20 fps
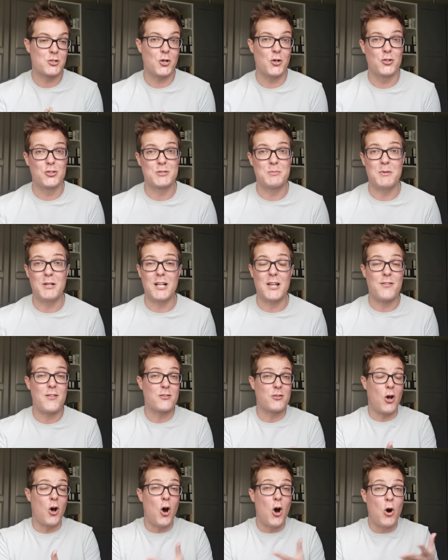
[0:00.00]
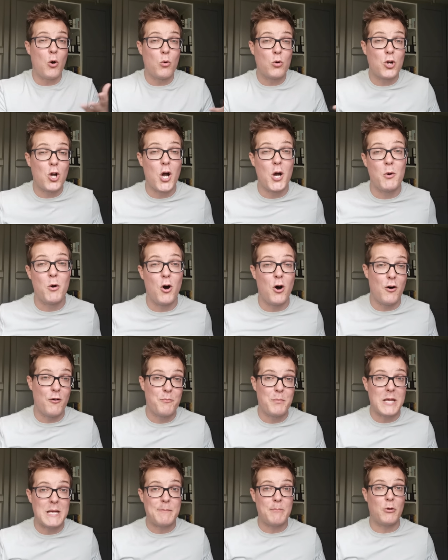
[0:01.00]
because ultimately there's a whole
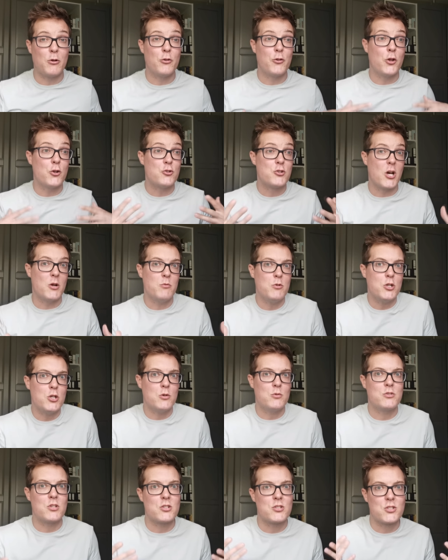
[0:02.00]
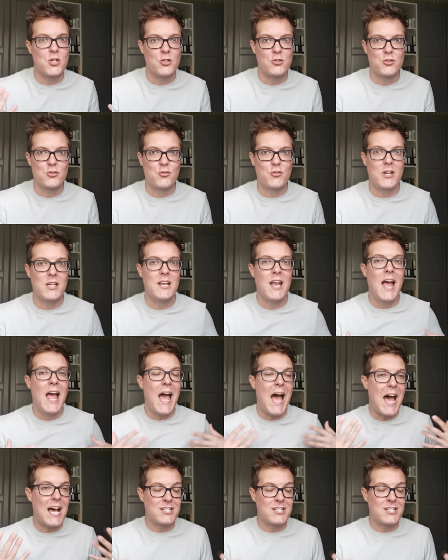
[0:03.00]
cohort of people that don't use sunscreen